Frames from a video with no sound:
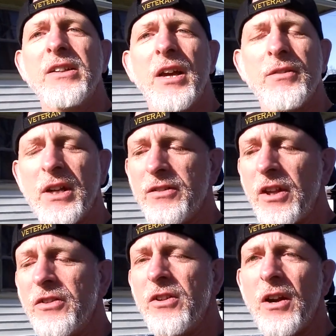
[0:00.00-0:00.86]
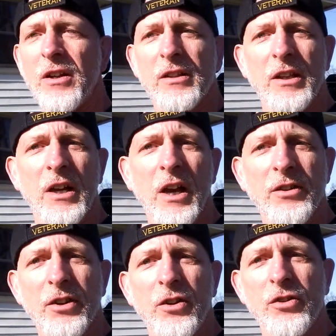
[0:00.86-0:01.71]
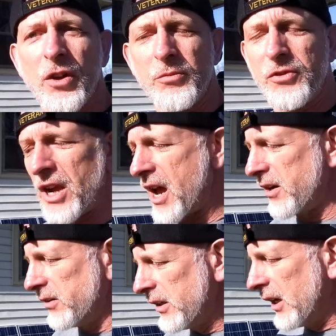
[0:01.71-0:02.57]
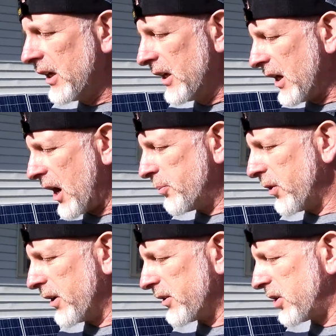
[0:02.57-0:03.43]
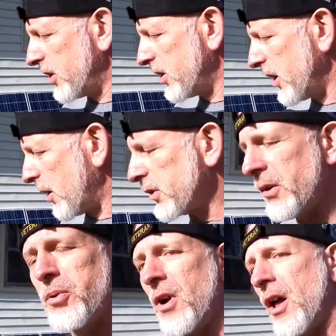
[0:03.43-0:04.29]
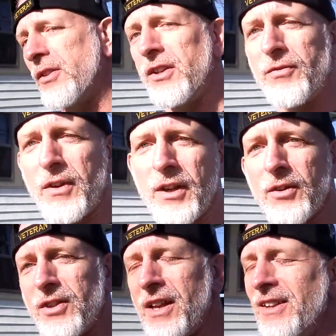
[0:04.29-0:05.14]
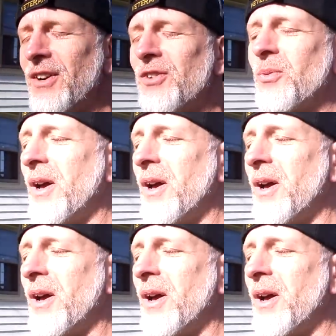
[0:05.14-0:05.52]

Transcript: activities, I started the other YouTube channel. I put I'm going to put all these videos on there as